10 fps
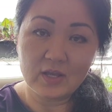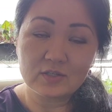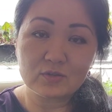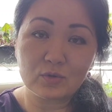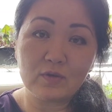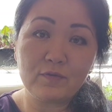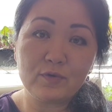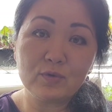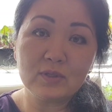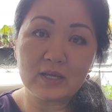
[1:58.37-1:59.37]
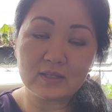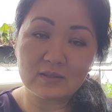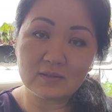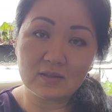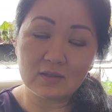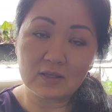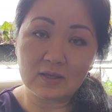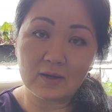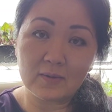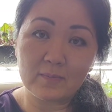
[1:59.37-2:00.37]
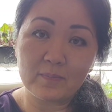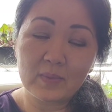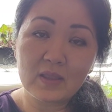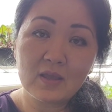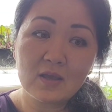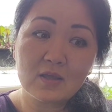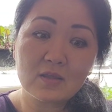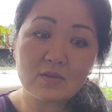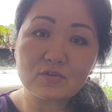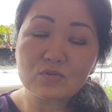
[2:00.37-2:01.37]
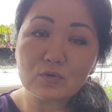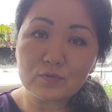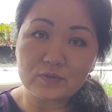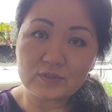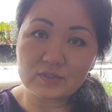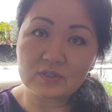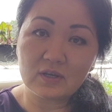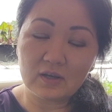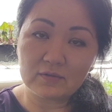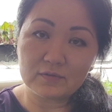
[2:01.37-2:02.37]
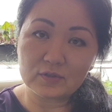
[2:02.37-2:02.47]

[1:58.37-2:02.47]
So if you let the surface of the